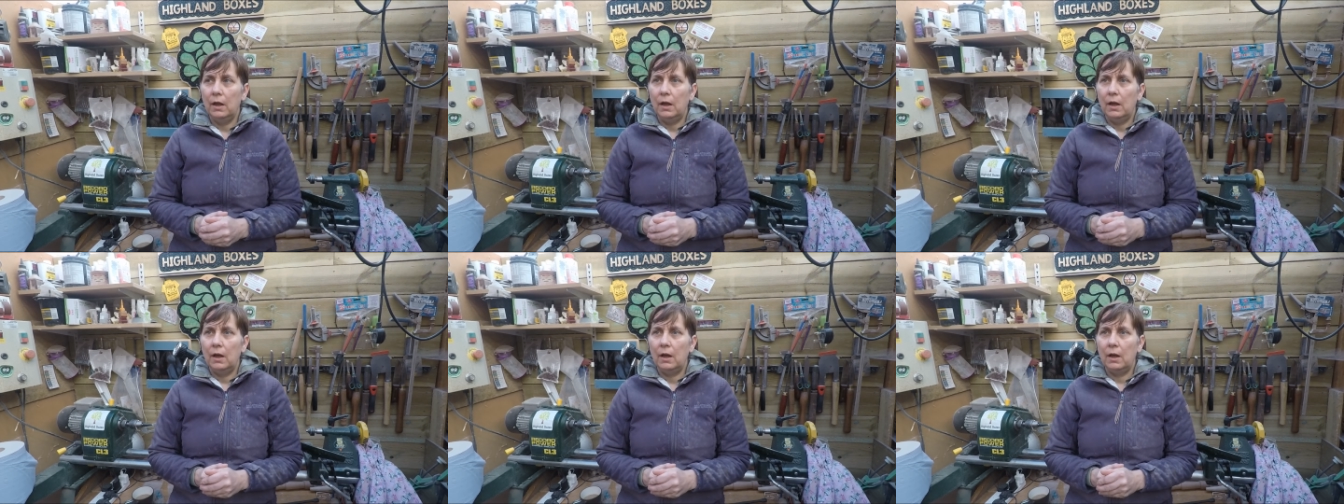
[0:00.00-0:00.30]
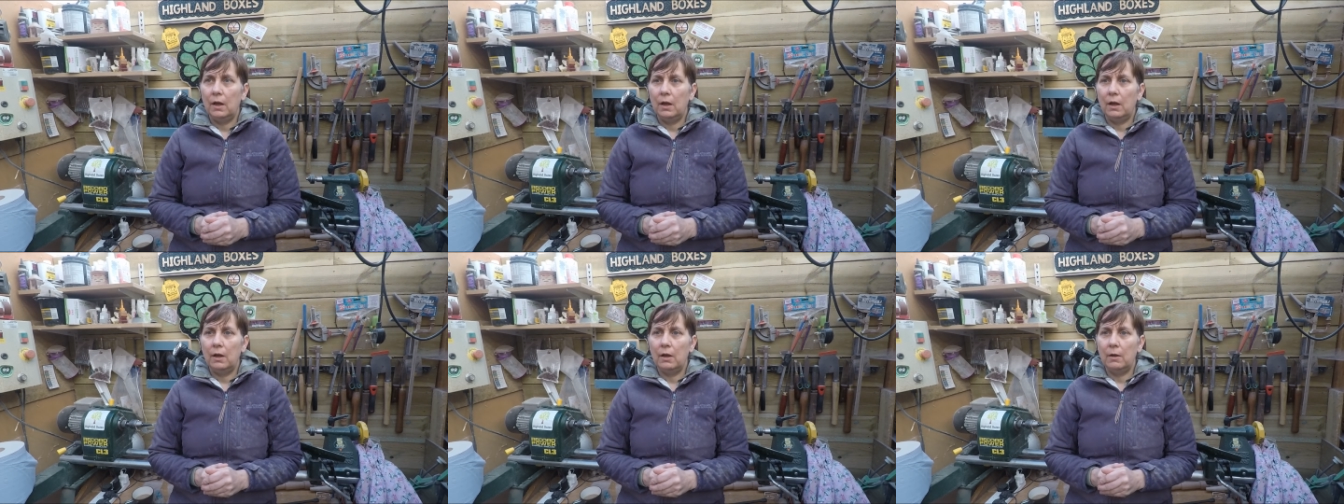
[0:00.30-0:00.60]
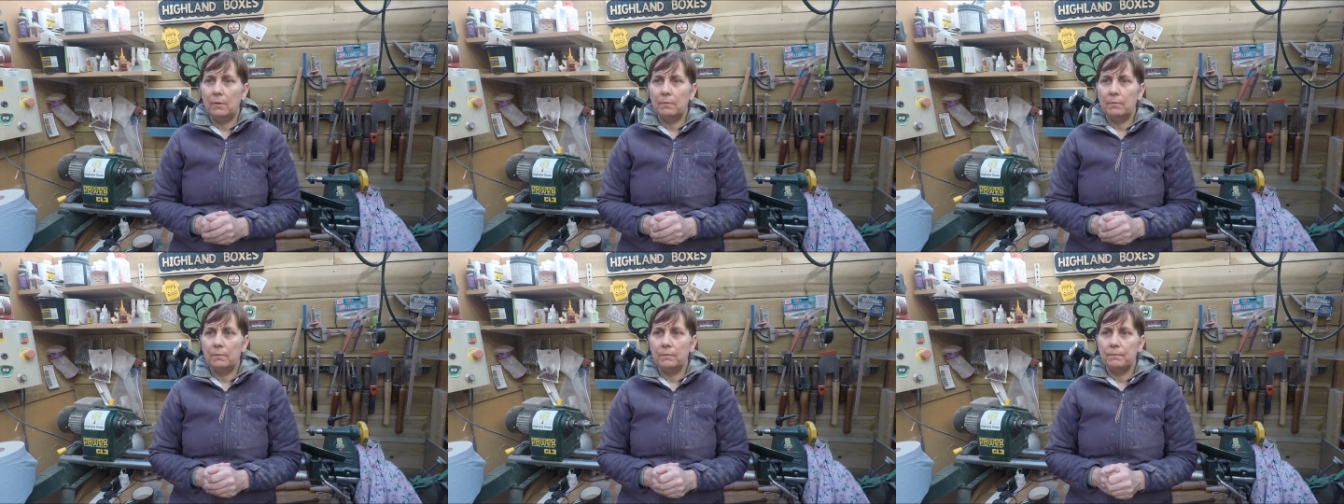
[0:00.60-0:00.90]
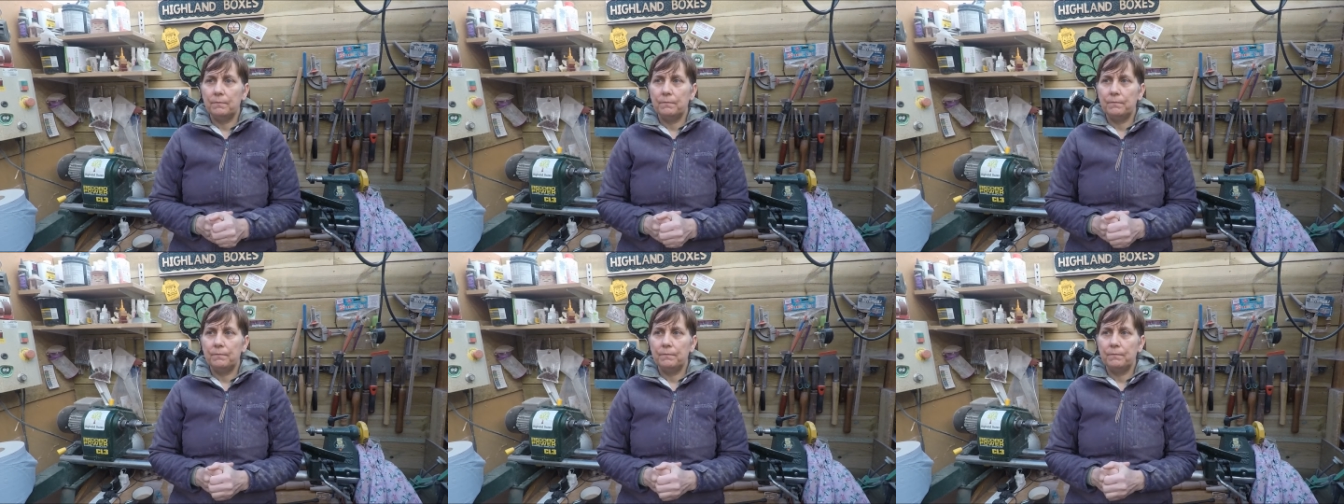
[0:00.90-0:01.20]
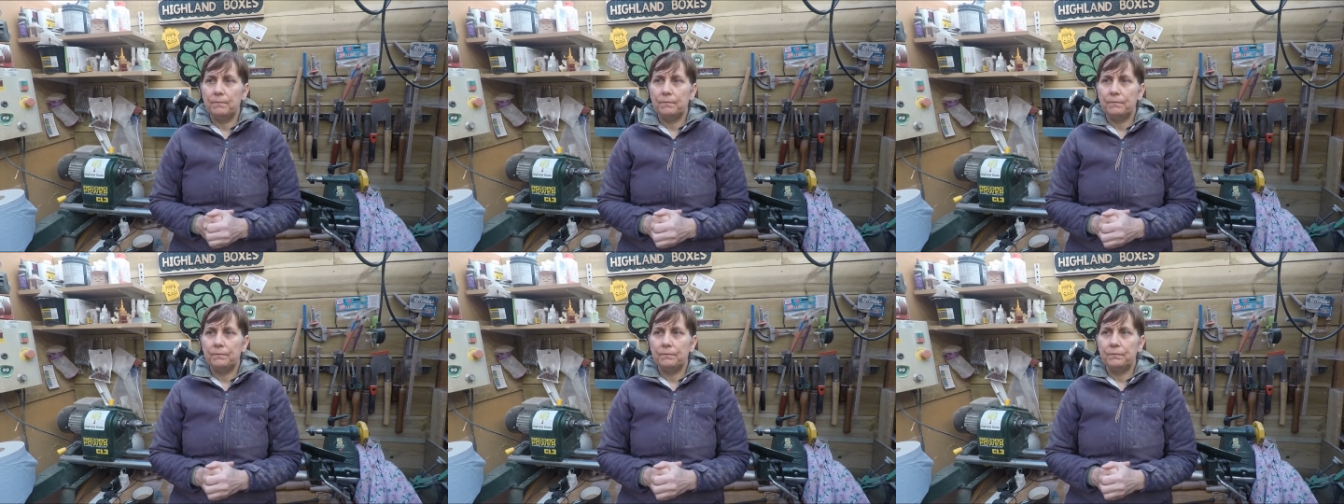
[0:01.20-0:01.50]
from
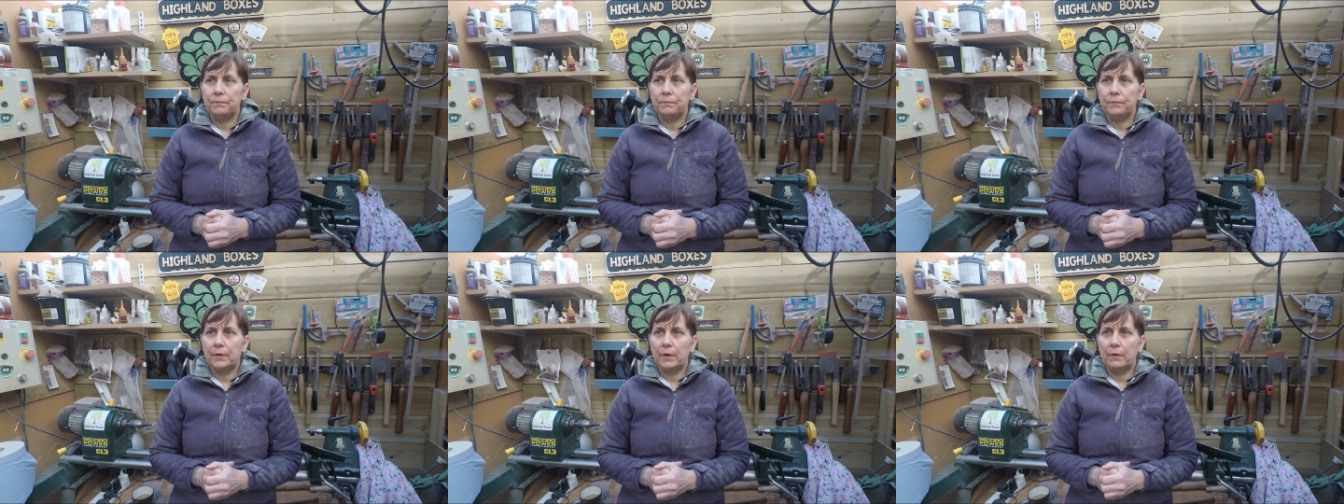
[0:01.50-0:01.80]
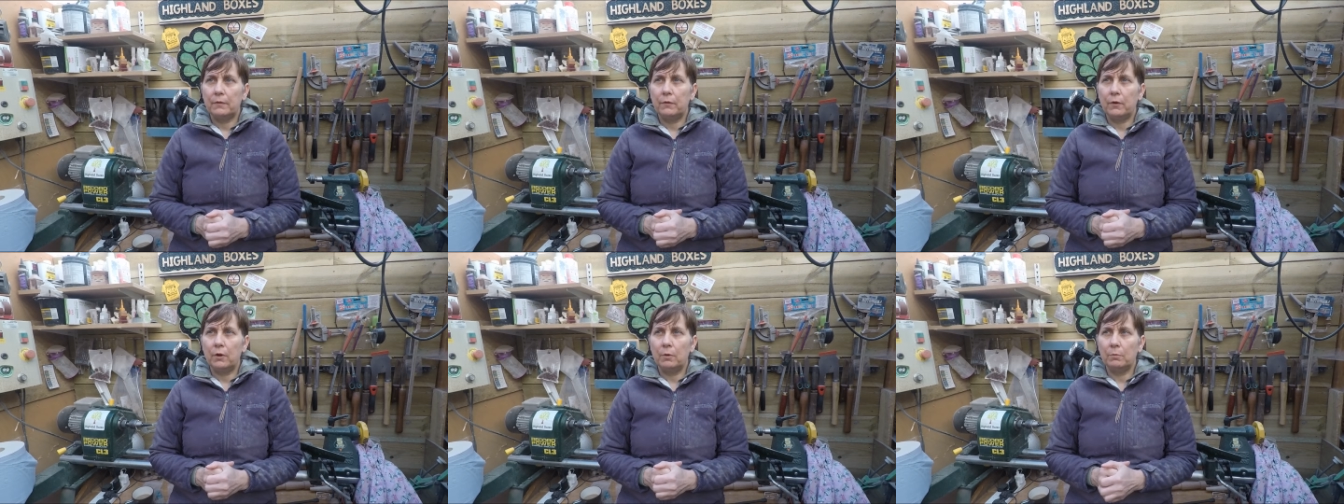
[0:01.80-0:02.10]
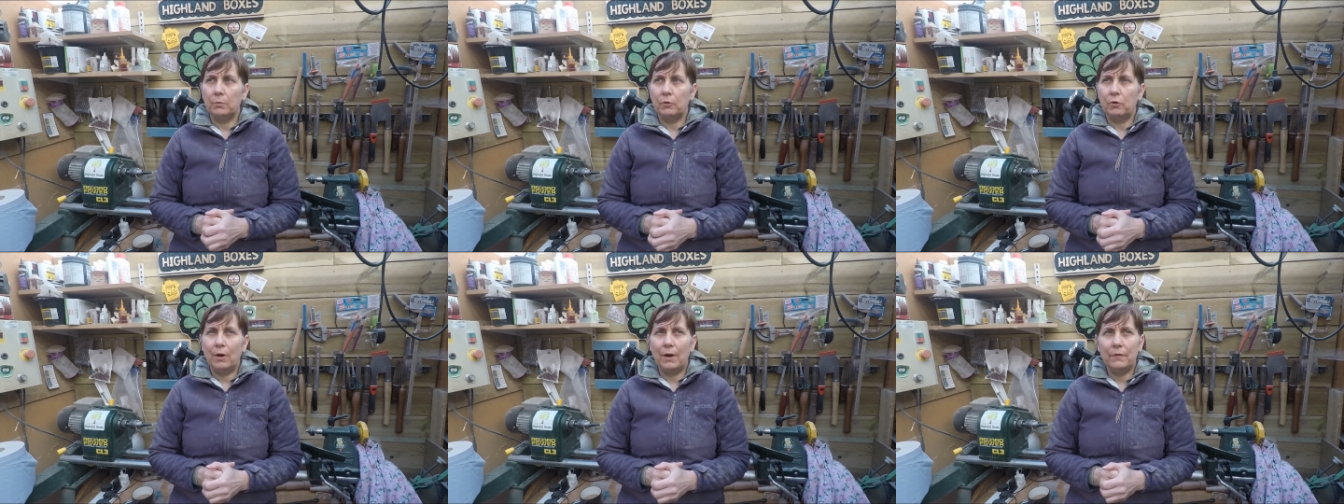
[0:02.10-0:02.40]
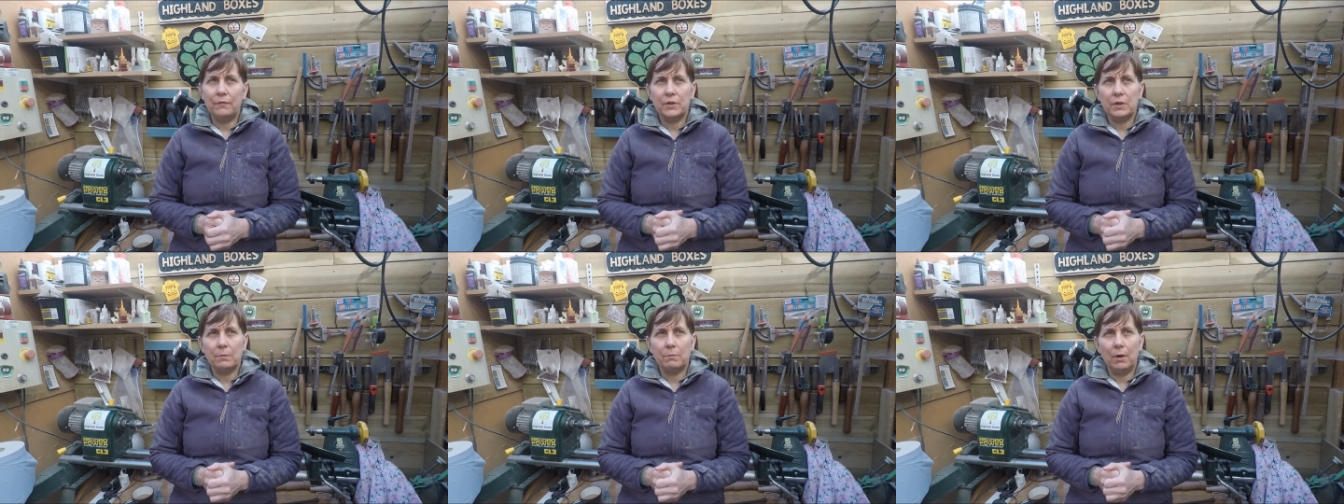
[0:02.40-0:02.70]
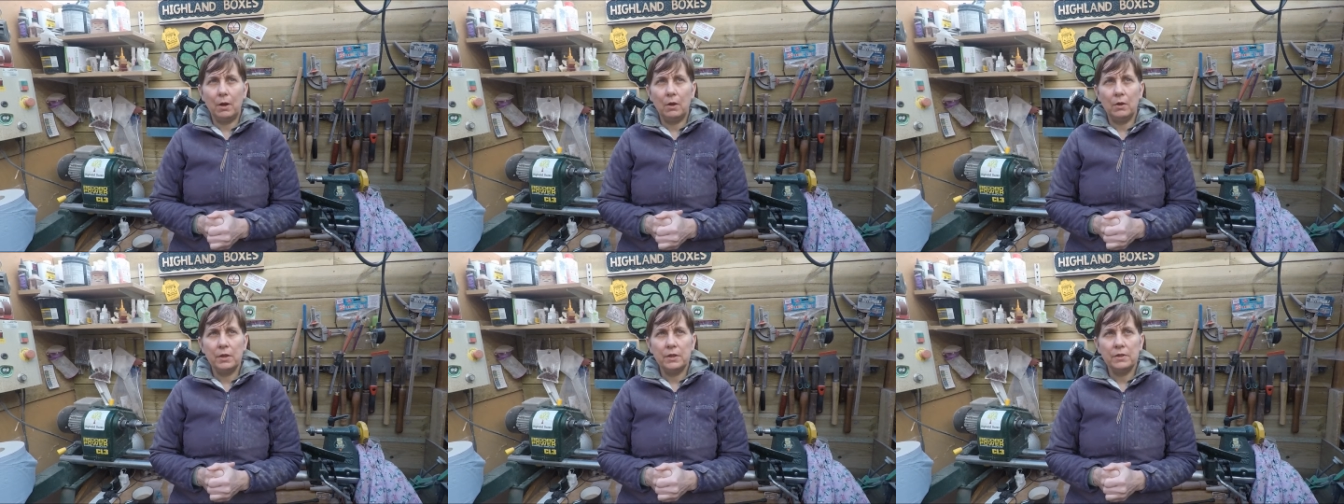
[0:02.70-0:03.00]
Craft
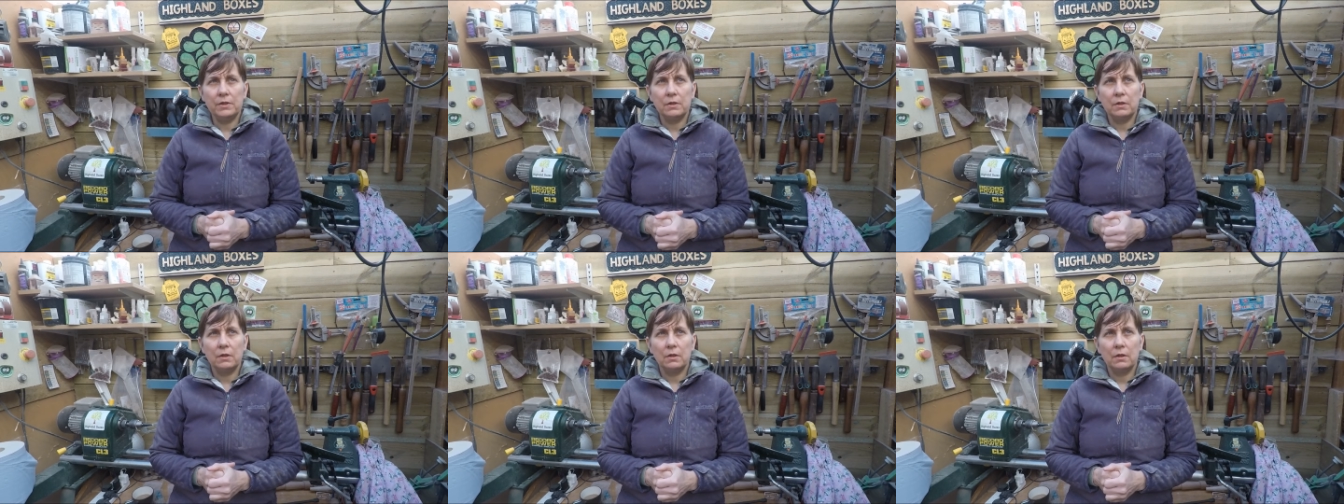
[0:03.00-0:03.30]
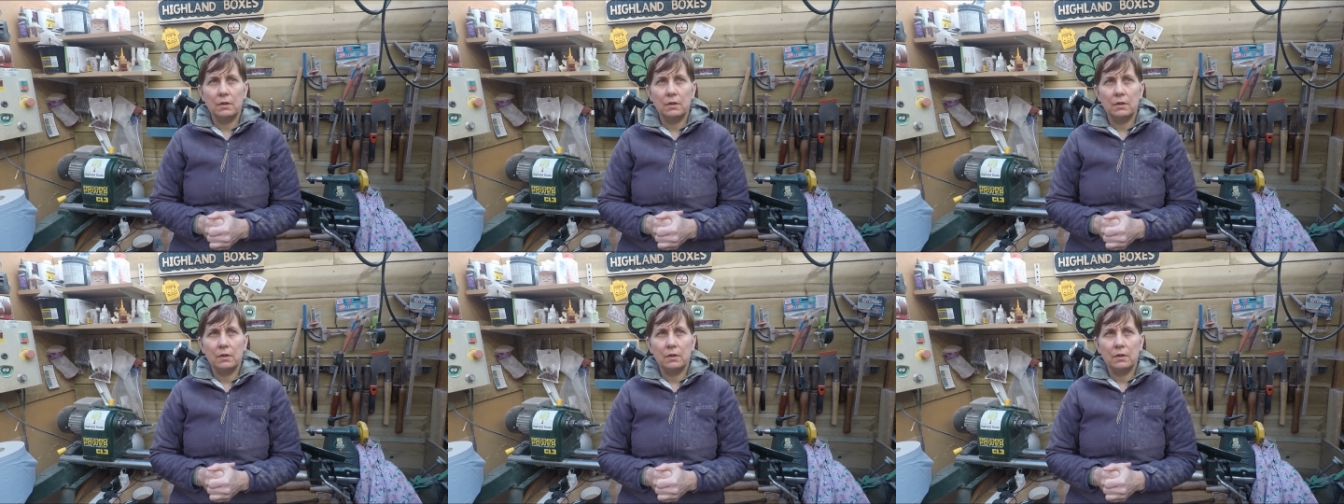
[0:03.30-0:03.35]
Supplies.